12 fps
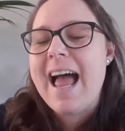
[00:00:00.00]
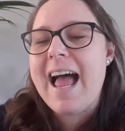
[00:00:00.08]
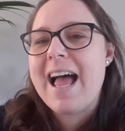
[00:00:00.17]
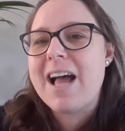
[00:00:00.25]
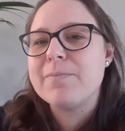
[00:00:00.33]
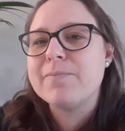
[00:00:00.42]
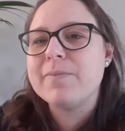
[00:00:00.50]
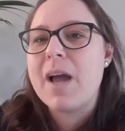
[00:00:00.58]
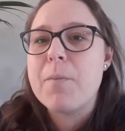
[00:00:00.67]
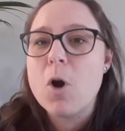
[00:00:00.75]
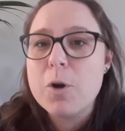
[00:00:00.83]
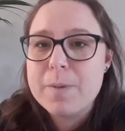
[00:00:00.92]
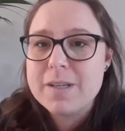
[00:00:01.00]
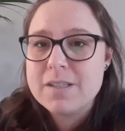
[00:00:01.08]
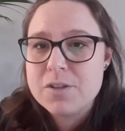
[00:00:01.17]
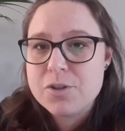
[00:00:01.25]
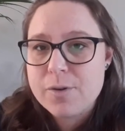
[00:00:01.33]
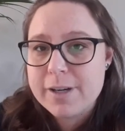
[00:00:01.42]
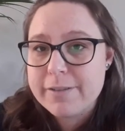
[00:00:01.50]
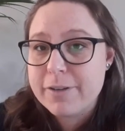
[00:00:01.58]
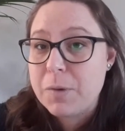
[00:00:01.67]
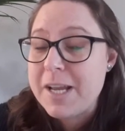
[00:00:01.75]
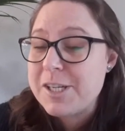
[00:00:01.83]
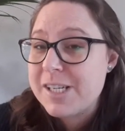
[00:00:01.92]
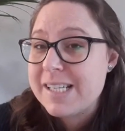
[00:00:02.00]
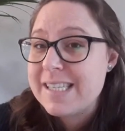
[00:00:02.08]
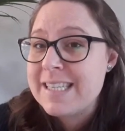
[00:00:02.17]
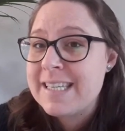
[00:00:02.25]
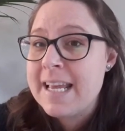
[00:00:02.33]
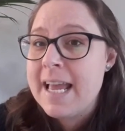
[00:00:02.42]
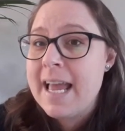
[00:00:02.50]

I'm hoping to join for questions.